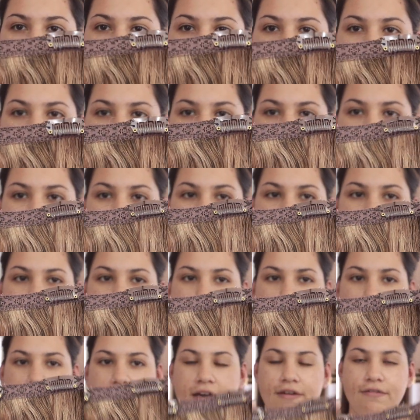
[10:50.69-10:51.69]
clip
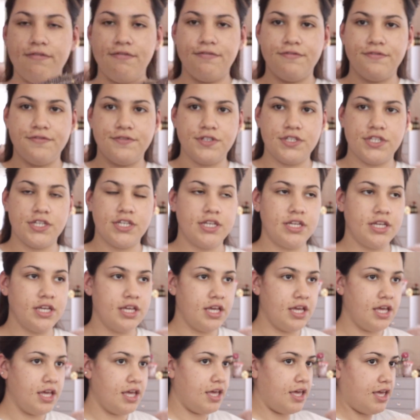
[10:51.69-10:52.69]
weft,
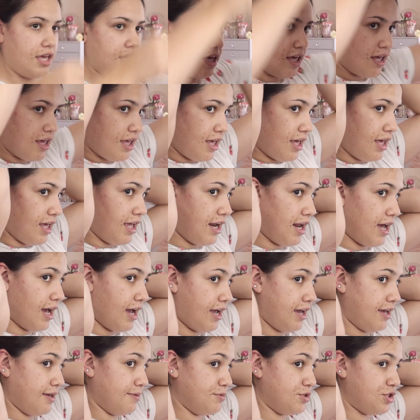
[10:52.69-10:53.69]
and I
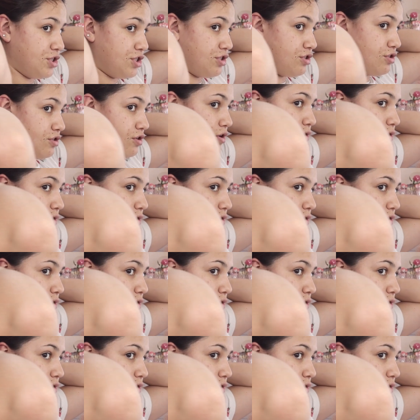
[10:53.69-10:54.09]
am just